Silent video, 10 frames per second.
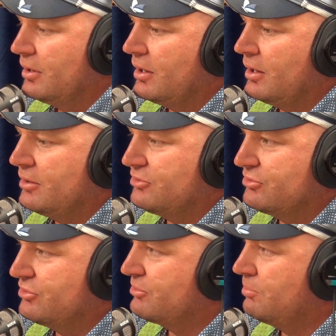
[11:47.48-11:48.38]
And it's
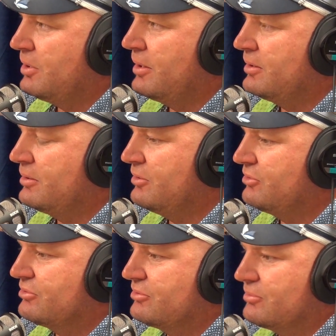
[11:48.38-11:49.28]
just blown into
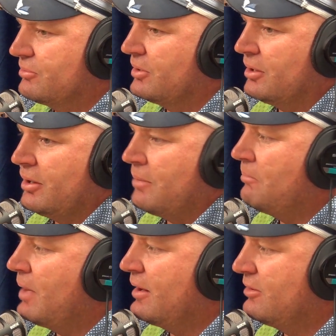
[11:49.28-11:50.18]
this,
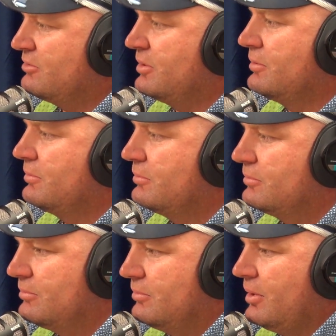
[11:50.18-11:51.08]
amazing
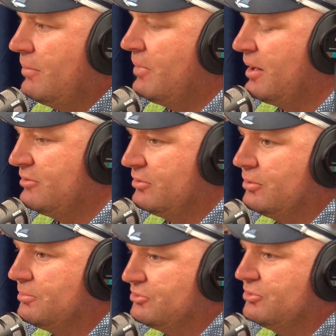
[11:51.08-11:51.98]

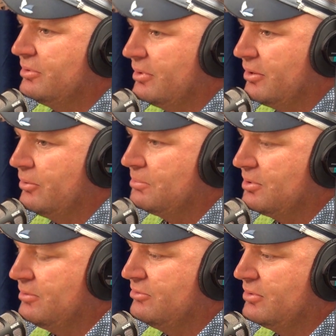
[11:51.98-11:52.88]
opportunity to help
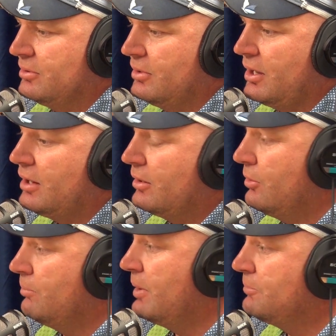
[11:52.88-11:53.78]
kids and
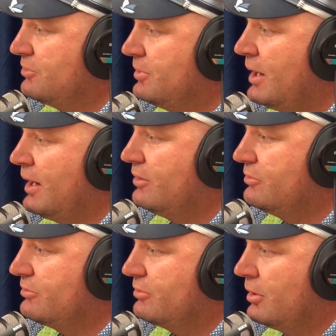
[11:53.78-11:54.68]
help mums and
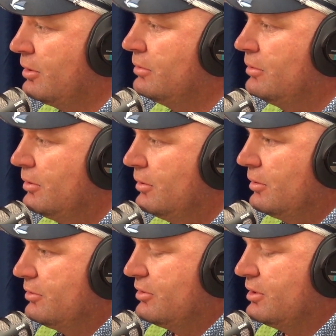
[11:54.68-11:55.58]
dads. So
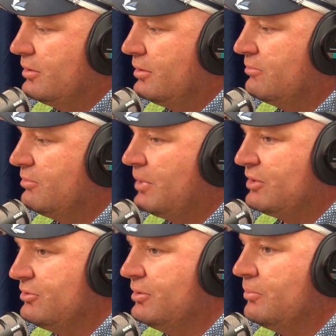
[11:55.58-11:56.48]
to get the
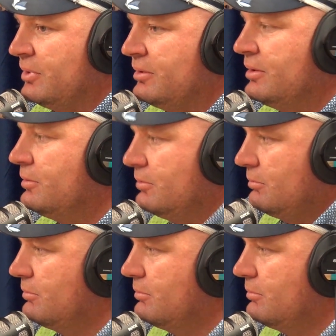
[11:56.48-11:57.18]
information that we didn't